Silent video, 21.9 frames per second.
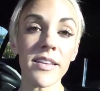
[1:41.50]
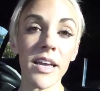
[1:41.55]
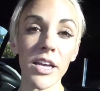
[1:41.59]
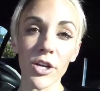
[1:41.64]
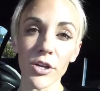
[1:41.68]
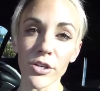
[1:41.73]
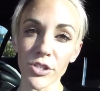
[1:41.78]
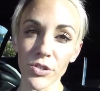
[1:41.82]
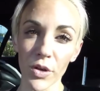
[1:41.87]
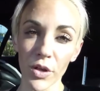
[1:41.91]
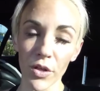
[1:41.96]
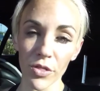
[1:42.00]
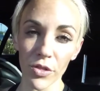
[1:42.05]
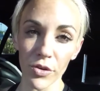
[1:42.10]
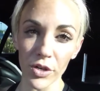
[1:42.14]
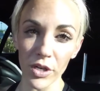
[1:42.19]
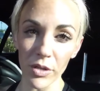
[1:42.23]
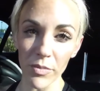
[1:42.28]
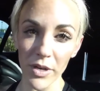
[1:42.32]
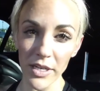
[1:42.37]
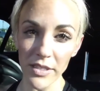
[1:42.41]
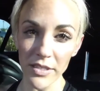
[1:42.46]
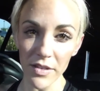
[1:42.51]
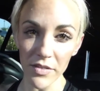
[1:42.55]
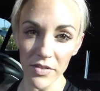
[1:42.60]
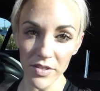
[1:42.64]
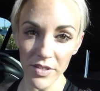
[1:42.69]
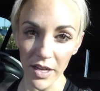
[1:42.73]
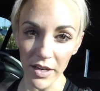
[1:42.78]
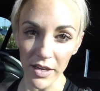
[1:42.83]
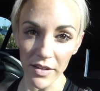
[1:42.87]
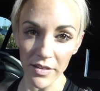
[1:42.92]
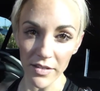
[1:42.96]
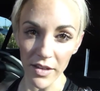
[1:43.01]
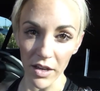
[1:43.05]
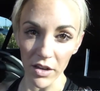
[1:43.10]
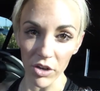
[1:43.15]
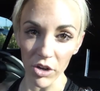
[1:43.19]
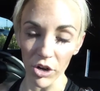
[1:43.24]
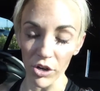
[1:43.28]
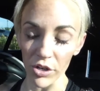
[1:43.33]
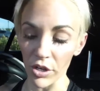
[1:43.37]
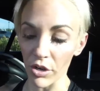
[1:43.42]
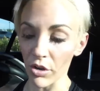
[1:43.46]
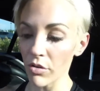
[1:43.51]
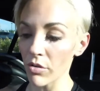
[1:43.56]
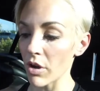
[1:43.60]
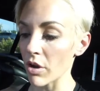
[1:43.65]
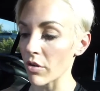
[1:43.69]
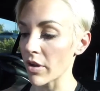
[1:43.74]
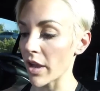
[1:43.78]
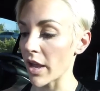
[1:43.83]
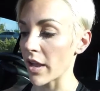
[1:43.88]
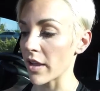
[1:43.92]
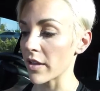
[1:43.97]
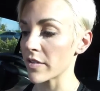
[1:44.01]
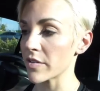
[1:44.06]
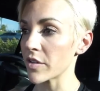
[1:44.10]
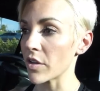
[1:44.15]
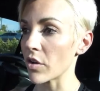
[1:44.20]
say you're doing 30 minutes of steady state cardio, okay?